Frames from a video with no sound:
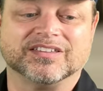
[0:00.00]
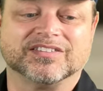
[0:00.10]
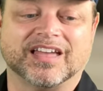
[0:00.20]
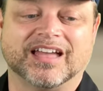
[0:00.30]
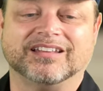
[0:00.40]

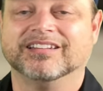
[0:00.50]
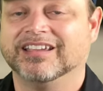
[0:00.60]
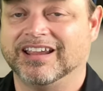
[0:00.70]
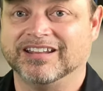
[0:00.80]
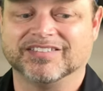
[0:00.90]
said
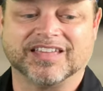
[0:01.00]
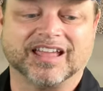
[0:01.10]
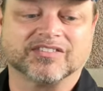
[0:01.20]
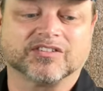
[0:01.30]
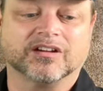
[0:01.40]
in his
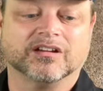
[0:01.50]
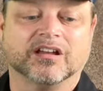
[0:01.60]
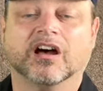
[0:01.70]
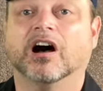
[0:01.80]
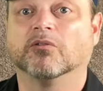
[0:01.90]
answer, a